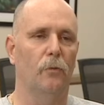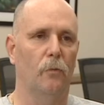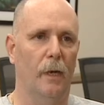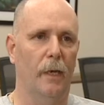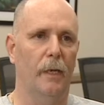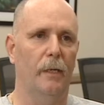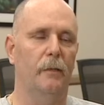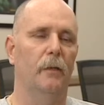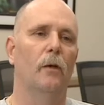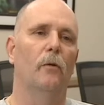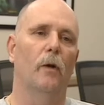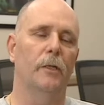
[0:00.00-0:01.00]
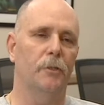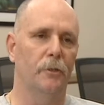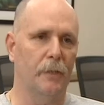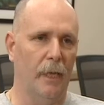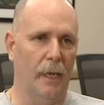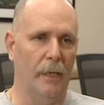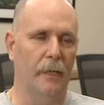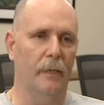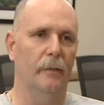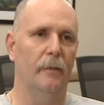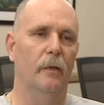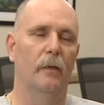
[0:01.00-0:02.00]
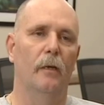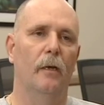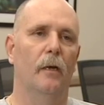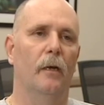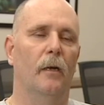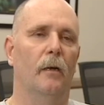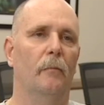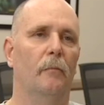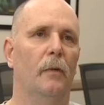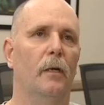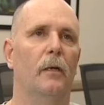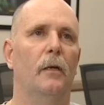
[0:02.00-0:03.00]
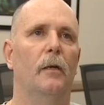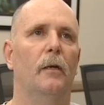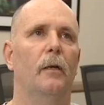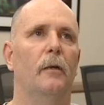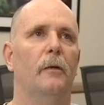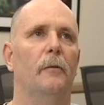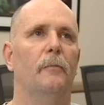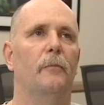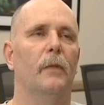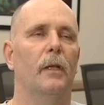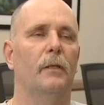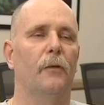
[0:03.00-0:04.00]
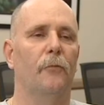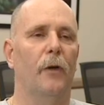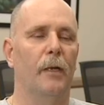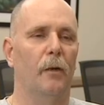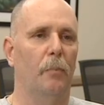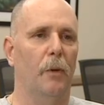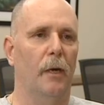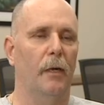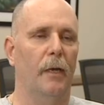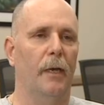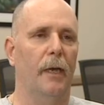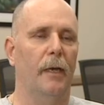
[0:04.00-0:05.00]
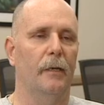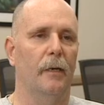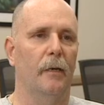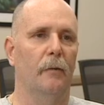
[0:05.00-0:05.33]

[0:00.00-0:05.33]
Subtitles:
your weight, watch your diet. At the final part, I had